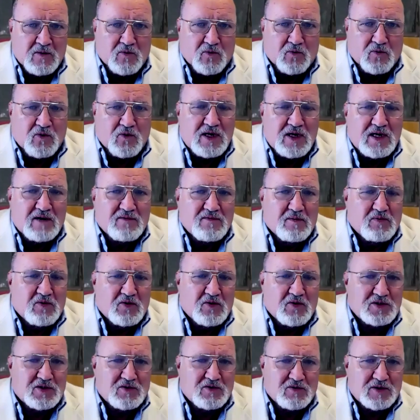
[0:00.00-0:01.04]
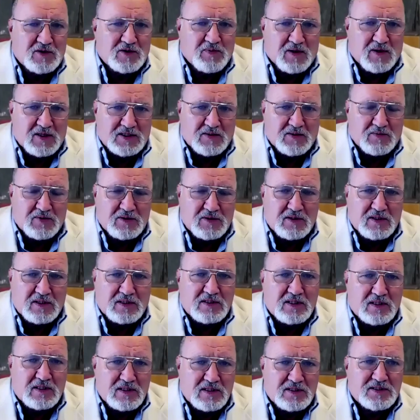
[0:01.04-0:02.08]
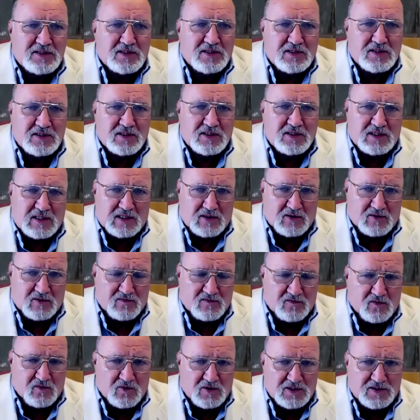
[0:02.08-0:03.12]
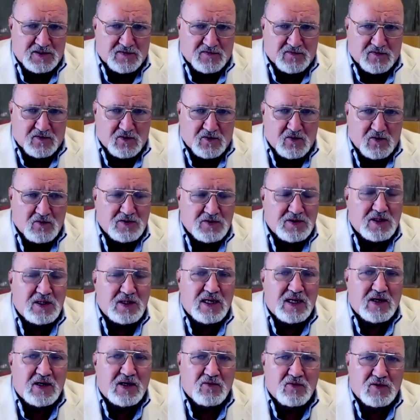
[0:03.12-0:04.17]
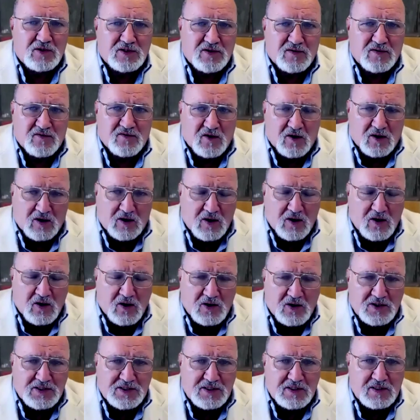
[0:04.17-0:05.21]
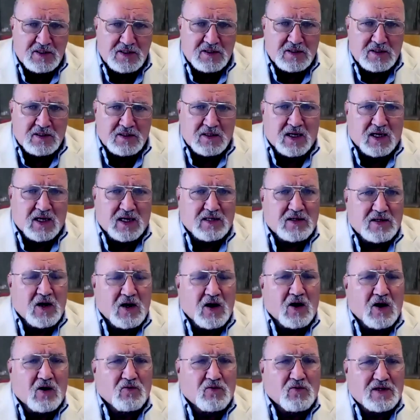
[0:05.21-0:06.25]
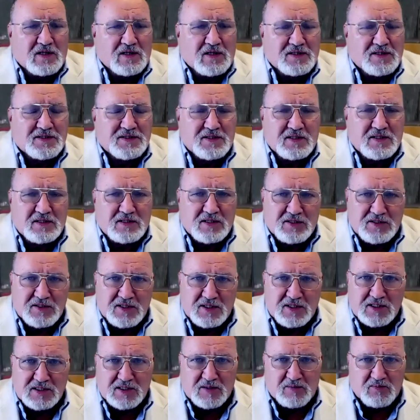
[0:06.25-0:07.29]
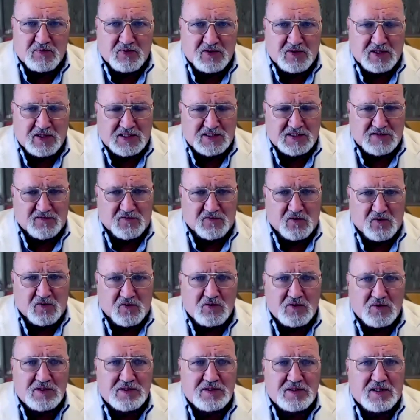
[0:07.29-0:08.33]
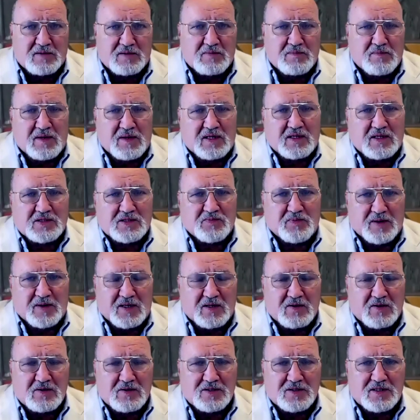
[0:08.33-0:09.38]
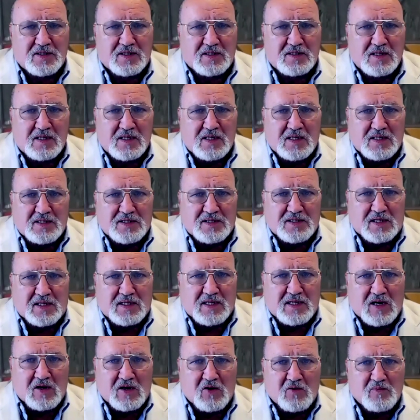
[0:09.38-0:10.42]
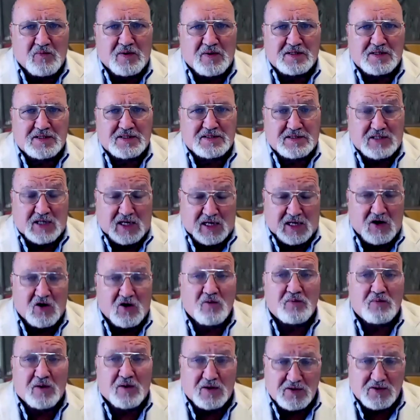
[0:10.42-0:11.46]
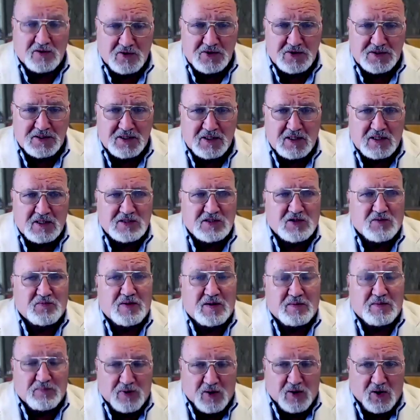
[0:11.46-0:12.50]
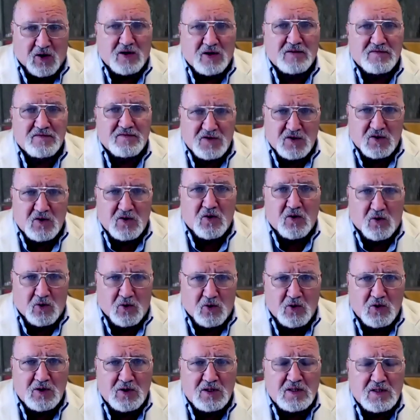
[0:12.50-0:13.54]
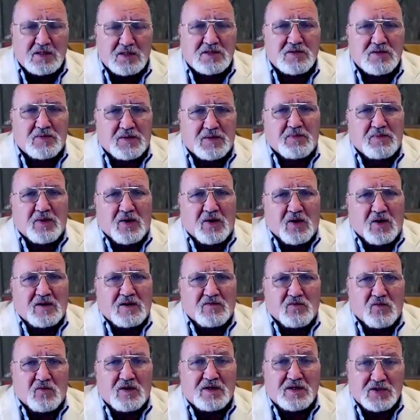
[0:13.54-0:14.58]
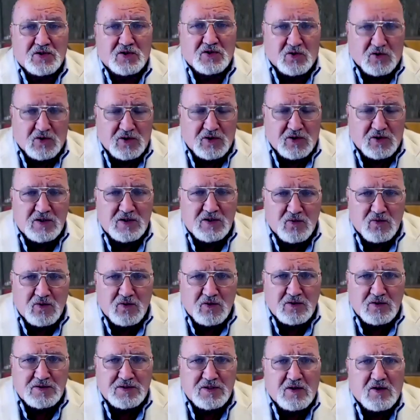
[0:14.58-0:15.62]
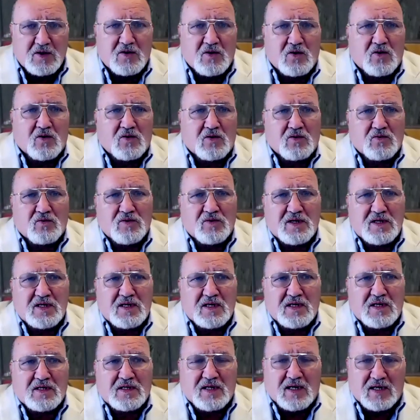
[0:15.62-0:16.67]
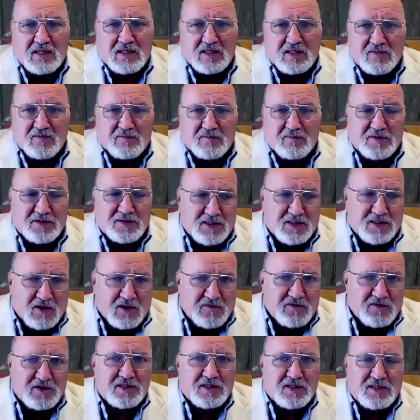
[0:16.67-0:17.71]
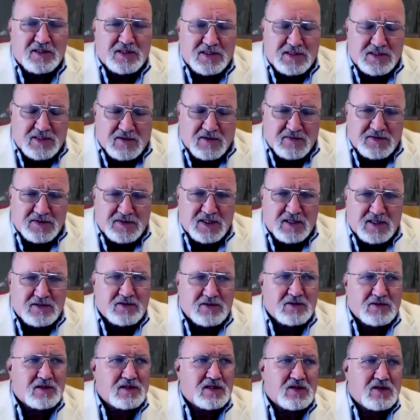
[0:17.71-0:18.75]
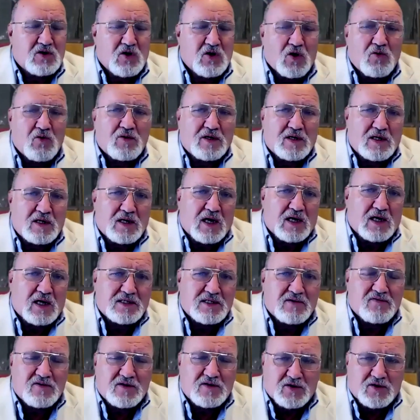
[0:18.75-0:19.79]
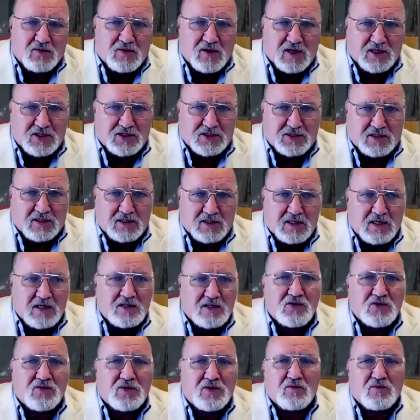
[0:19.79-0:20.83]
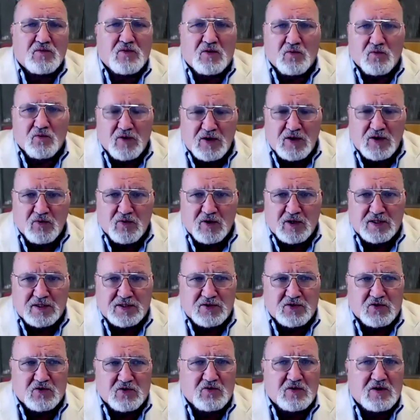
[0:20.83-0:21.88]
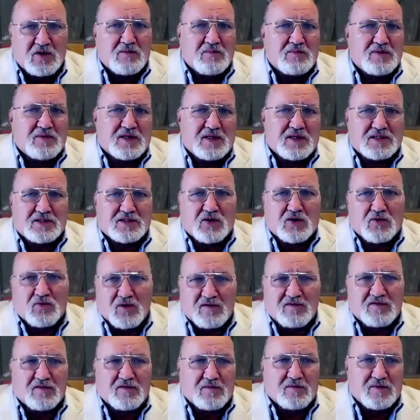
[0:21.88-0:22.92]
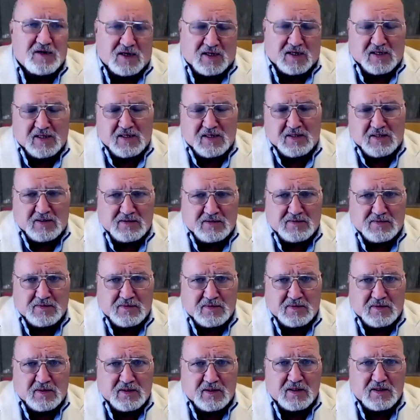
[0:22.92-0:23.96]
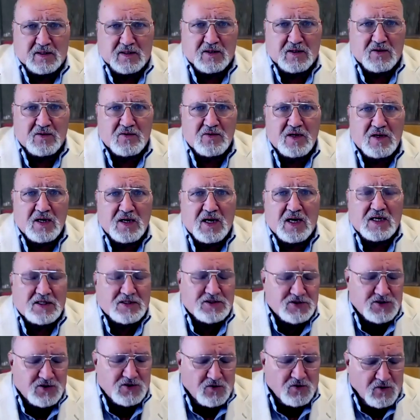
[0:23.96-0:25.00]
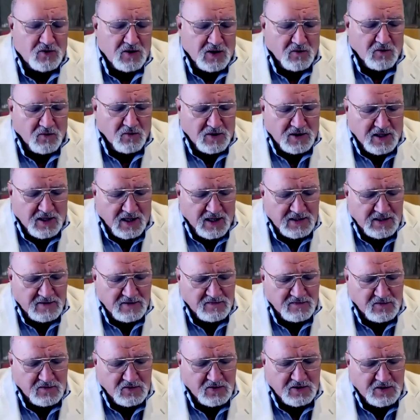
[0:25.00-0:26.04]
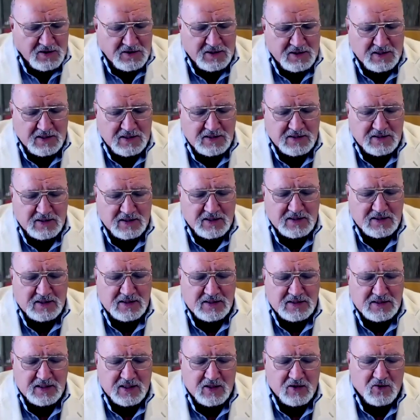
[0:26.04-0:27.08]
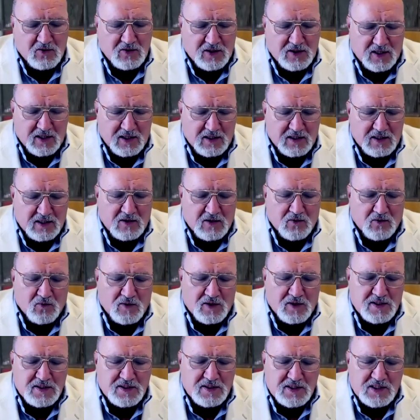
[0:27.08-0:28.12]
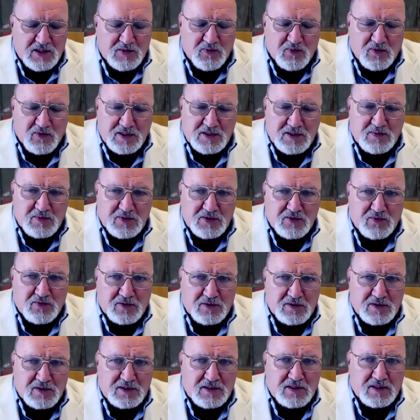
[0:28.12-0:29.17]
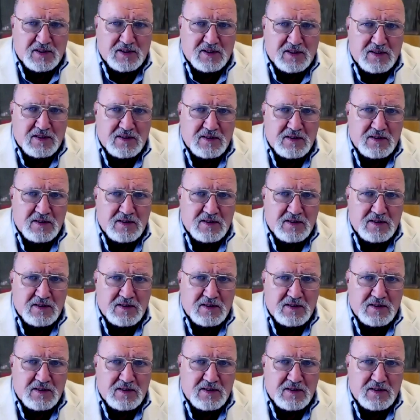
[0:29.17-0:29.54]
We have a personal responsibility to listen to the inner voice of our own, the language of our hearts. And are we listening to things that bring us forward, that make us better, that help us to help others, to be part of the whole, to be part of what is good in the world? Or are we kind of selfishly and self-centeredly going a different direction, doing what we want to do because hooray for me, you know? So we kind of look at these things and say, okay, where do these principles really sit?